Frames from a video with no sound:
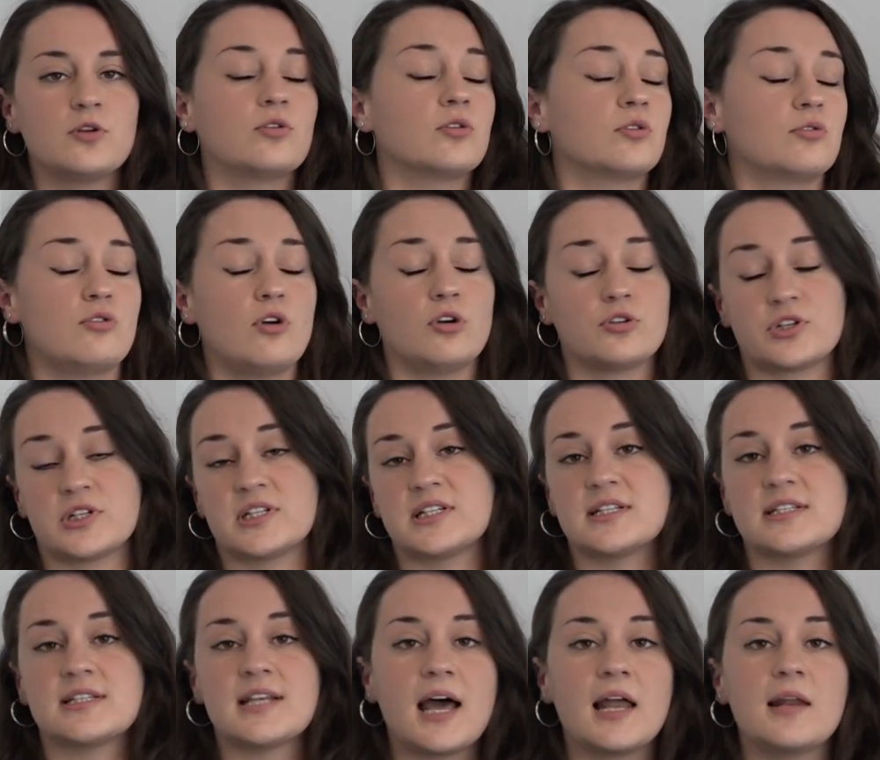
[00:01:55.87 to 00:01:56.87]
or not just
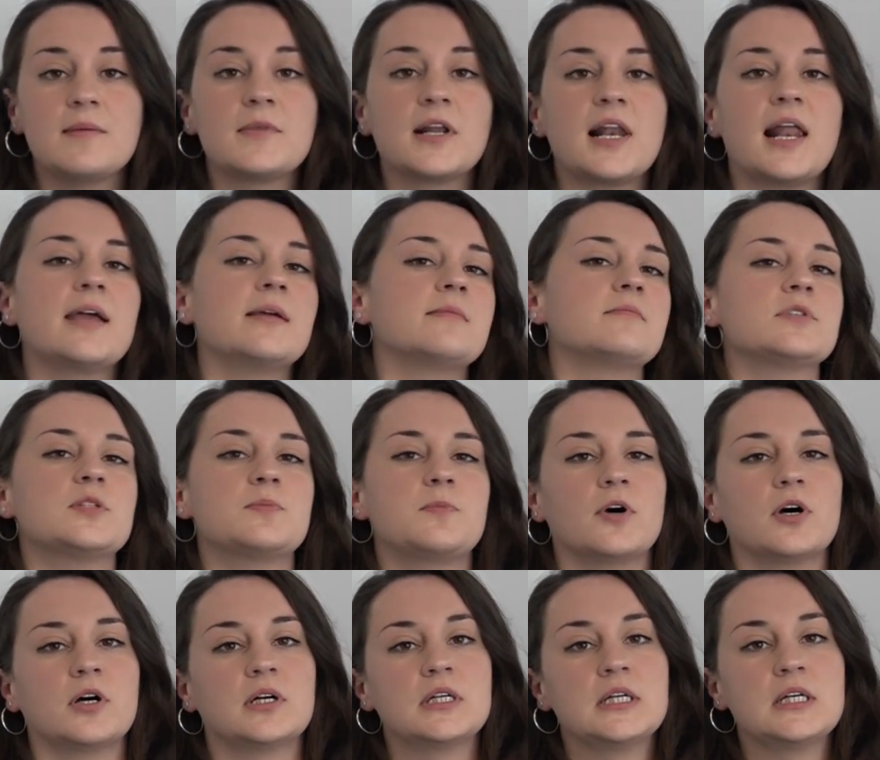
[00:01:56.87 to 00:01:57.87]
asylum claims,
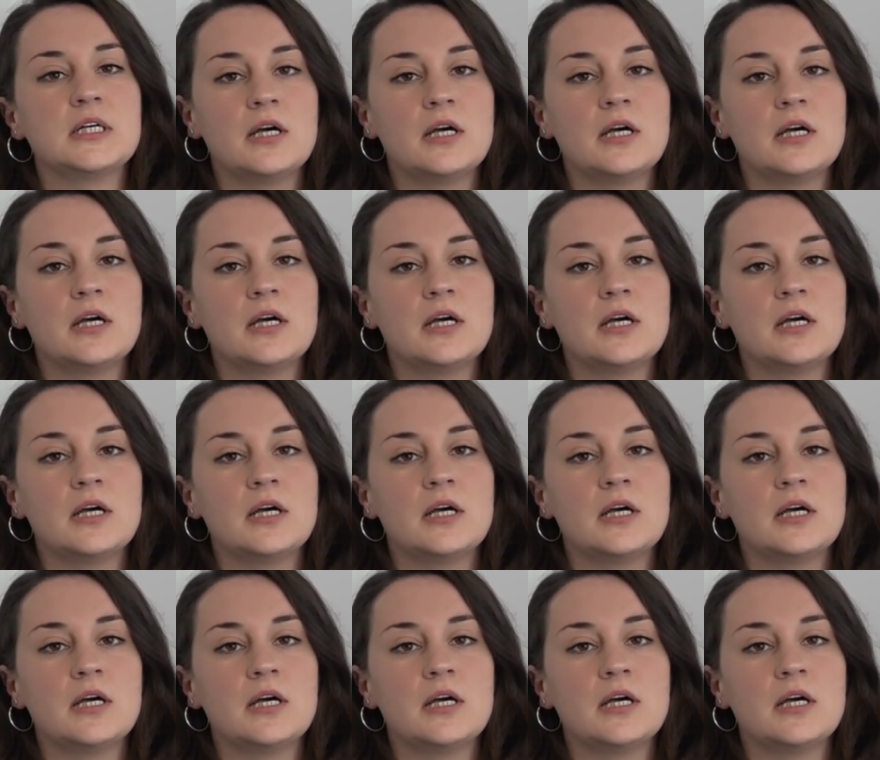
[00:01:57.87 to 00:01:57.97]
but